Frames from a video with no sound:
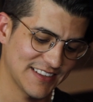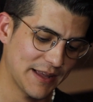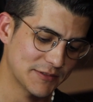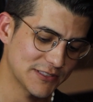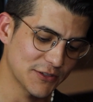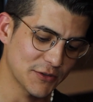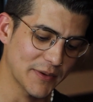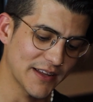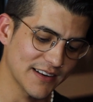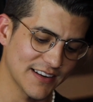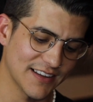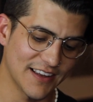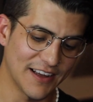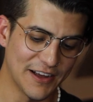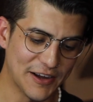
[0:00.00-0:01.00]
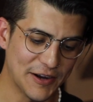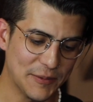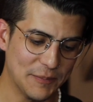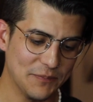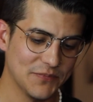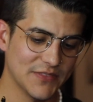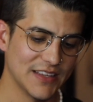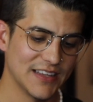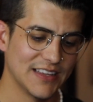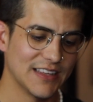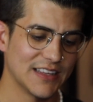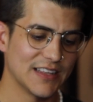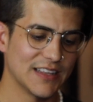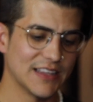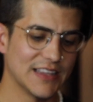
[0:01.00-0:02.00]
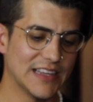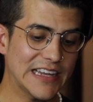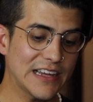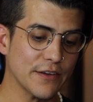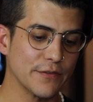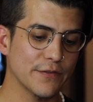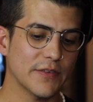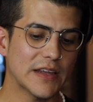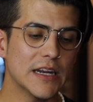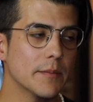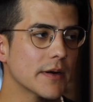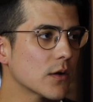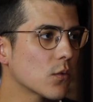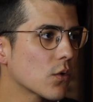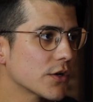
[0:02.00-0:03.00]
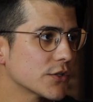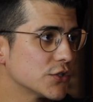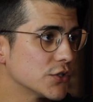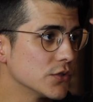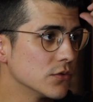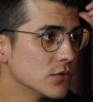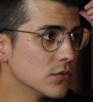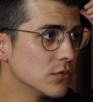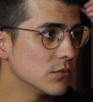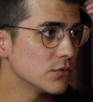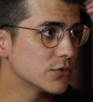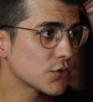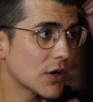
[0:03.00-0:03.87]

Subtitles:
Absolutely, man. If anybody were to try